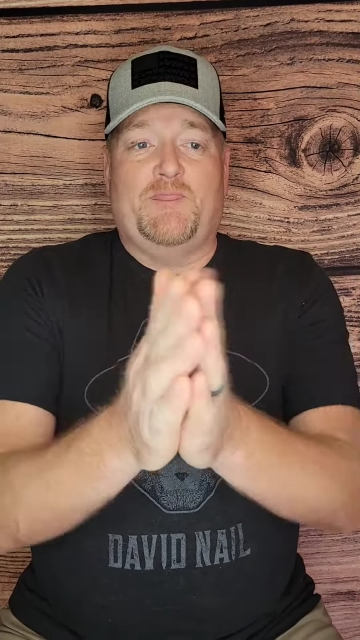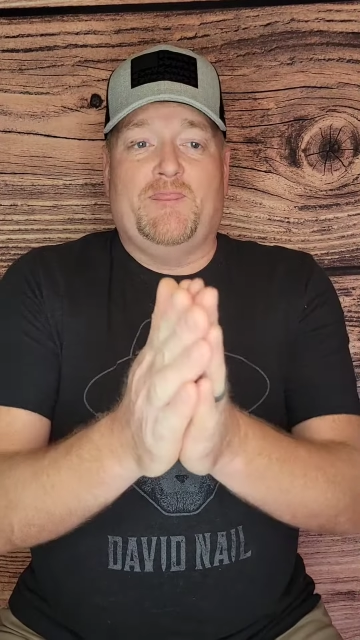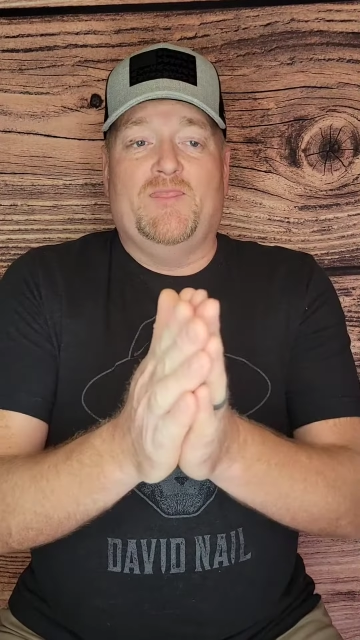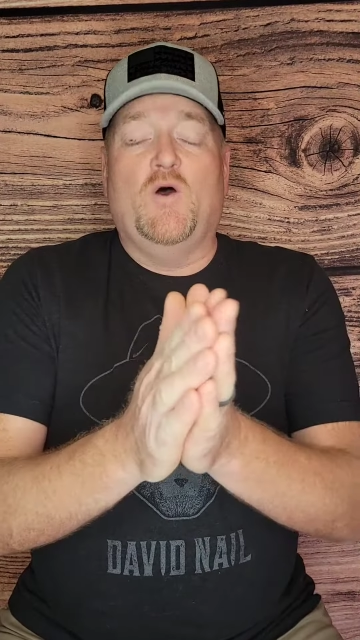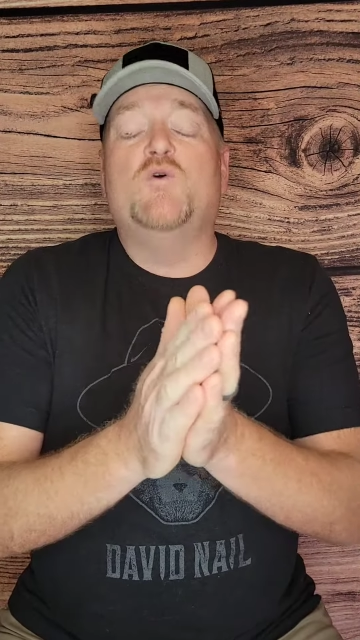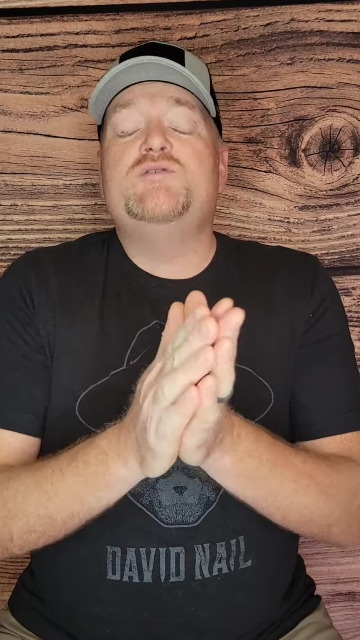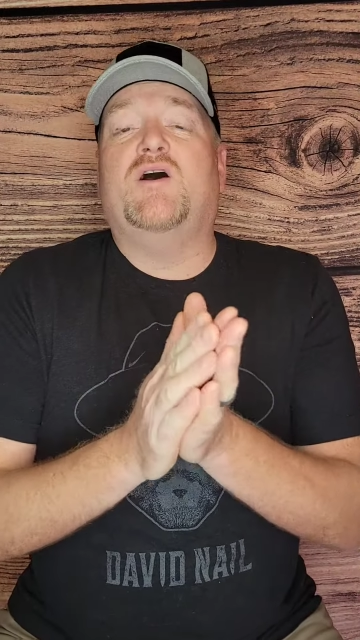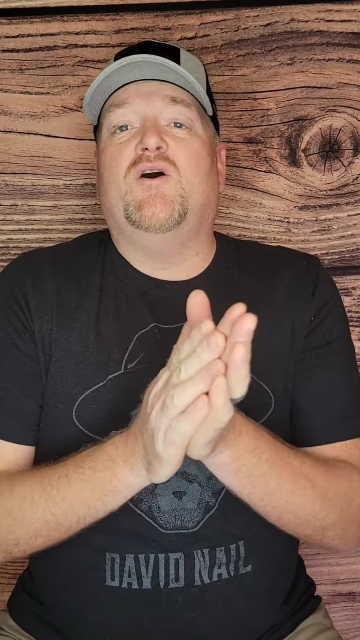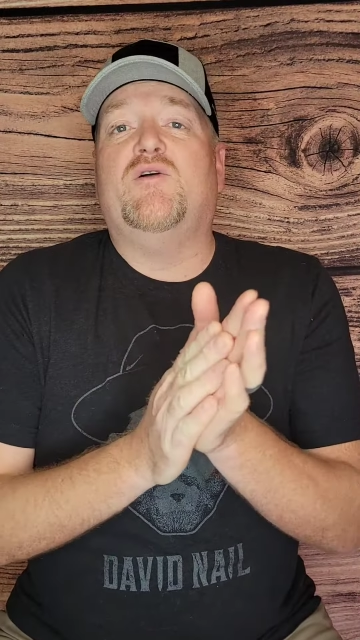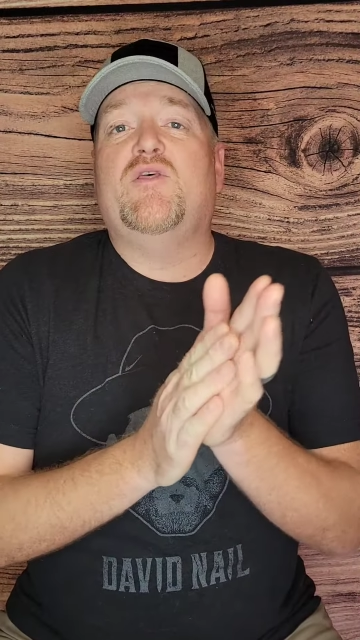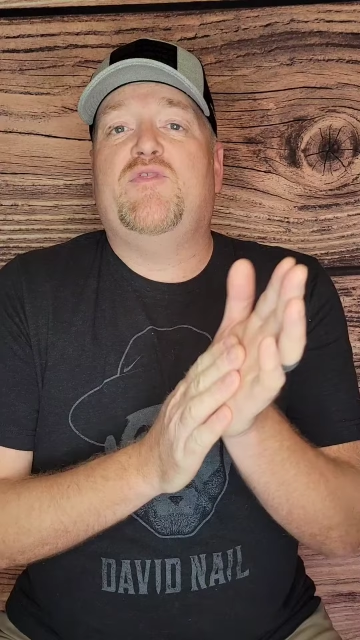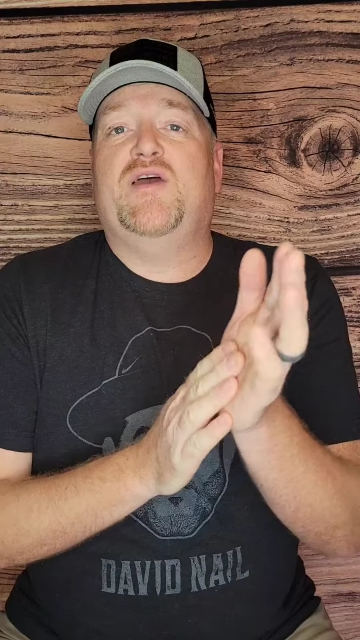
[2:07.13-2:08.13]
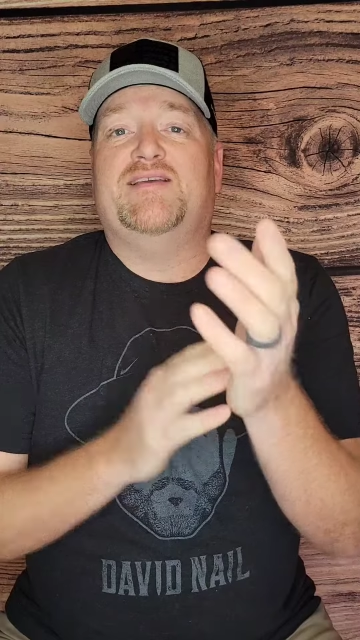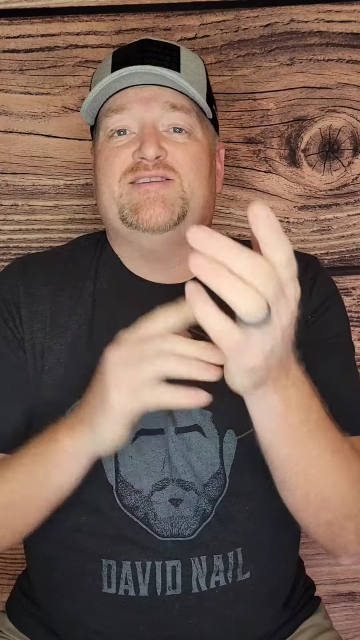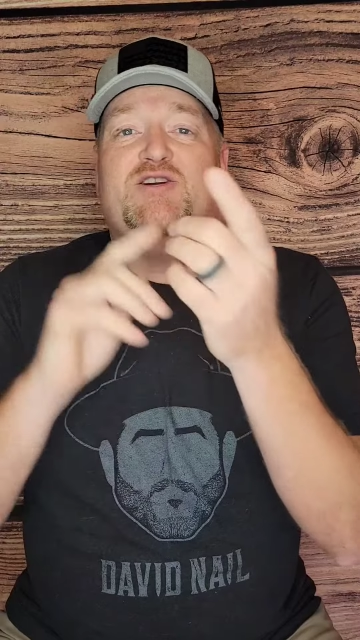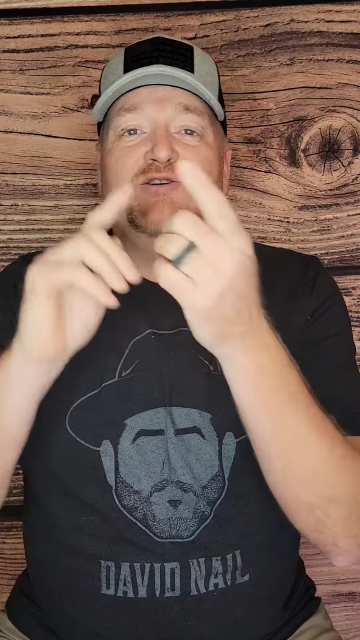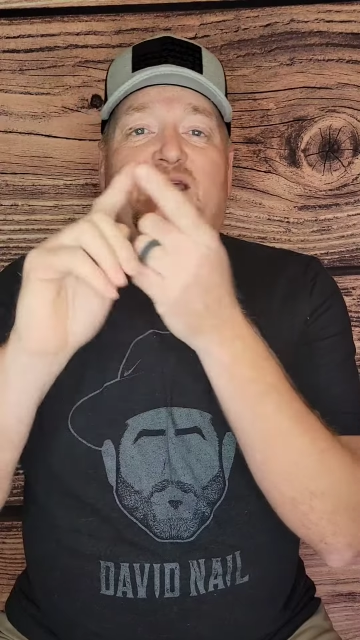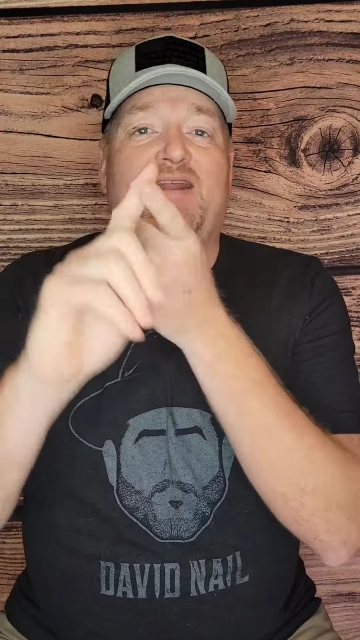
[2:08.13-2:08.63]
those are the things:
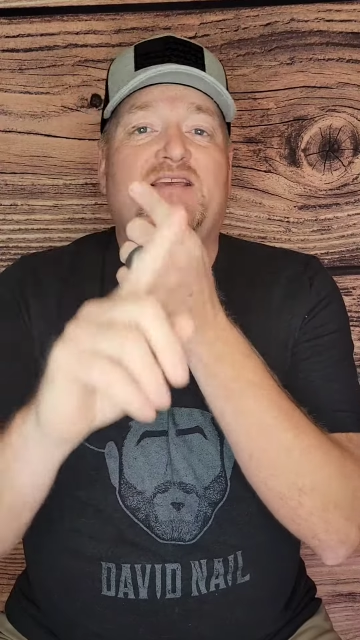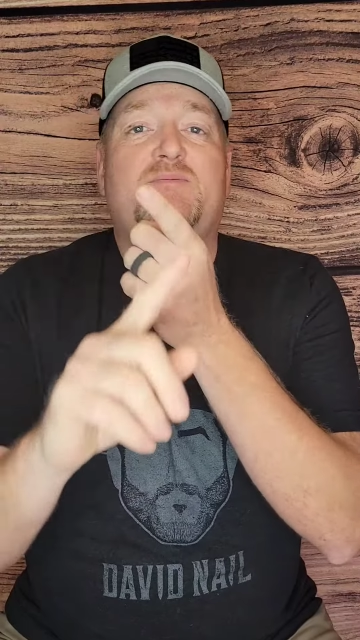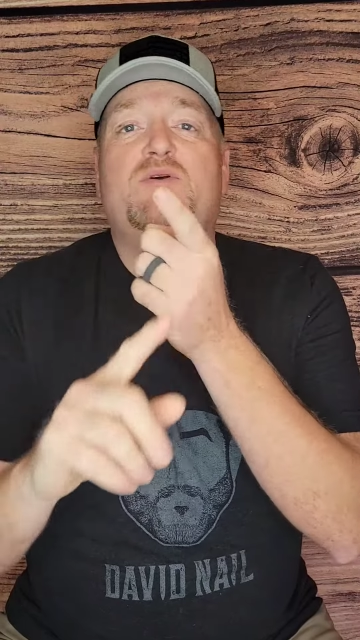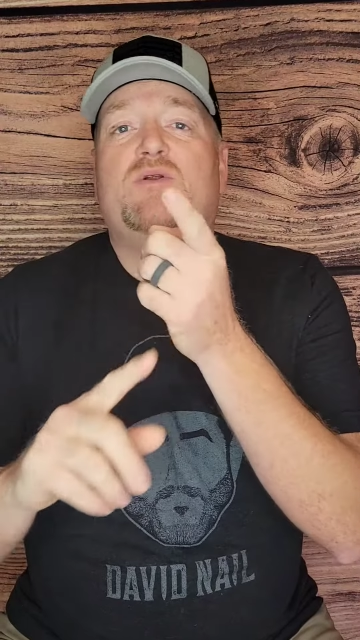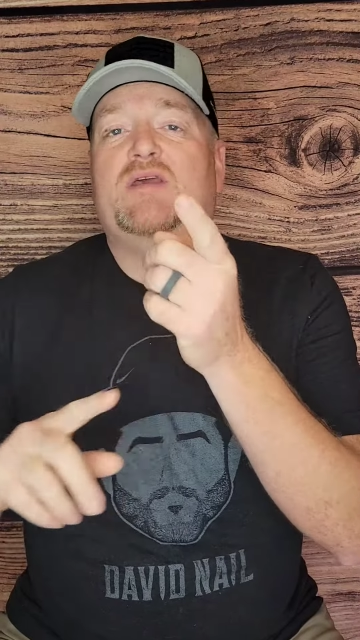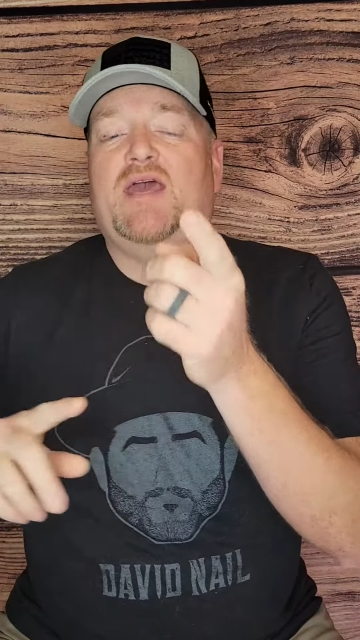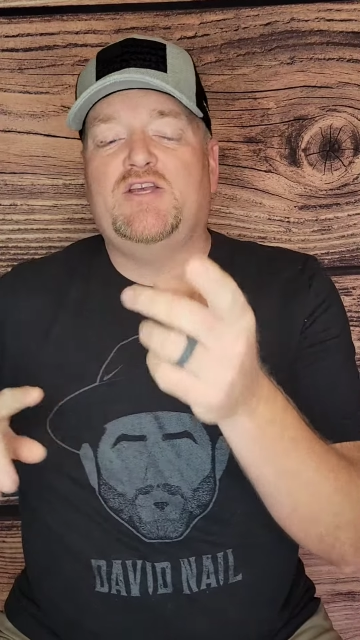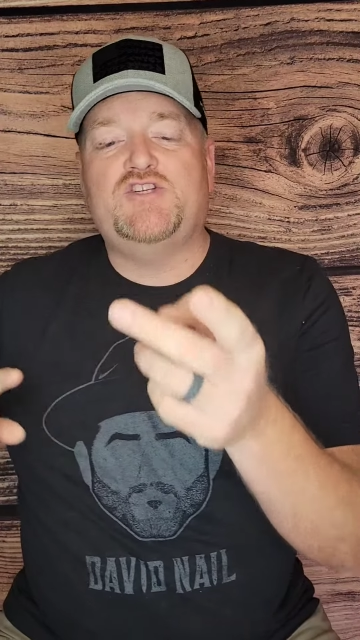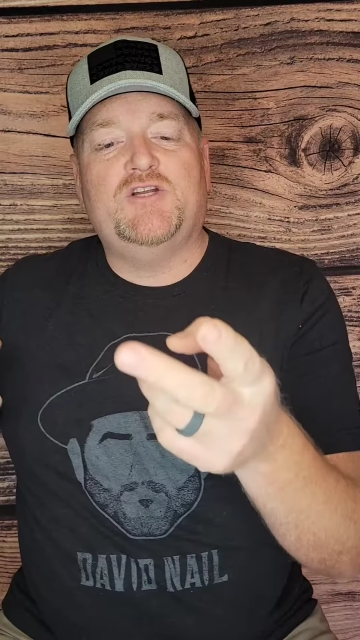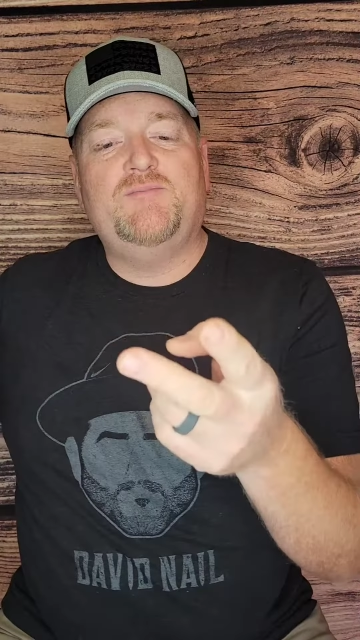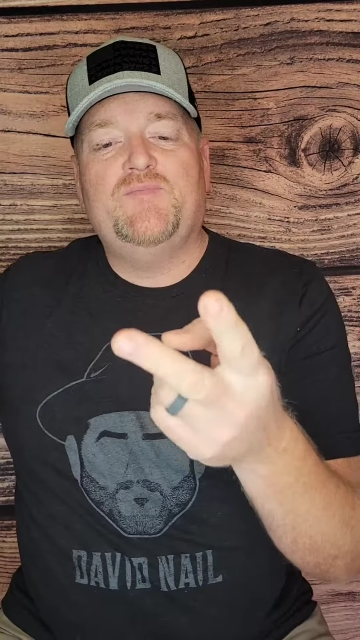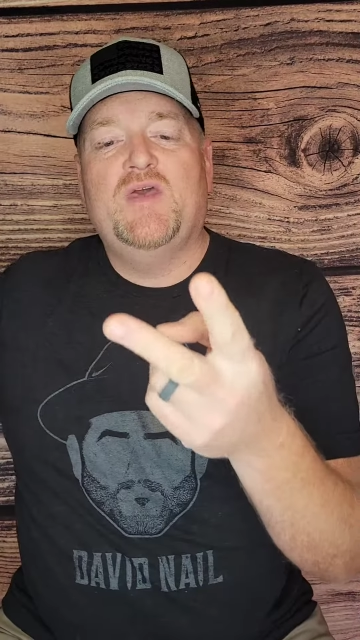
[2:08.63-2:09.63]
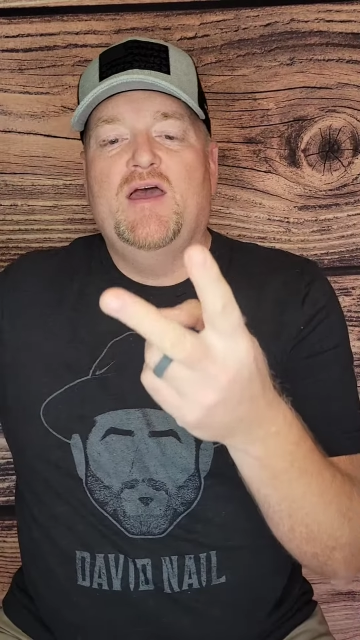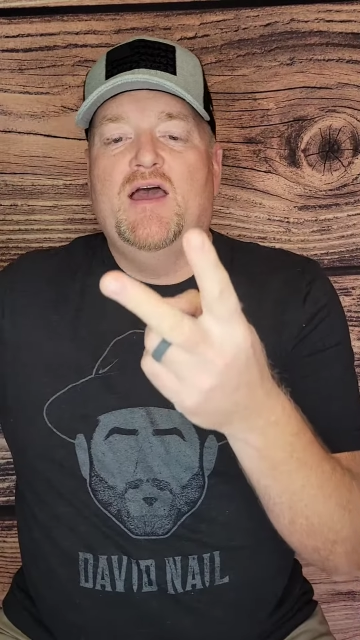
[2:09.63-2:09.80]
creating communication,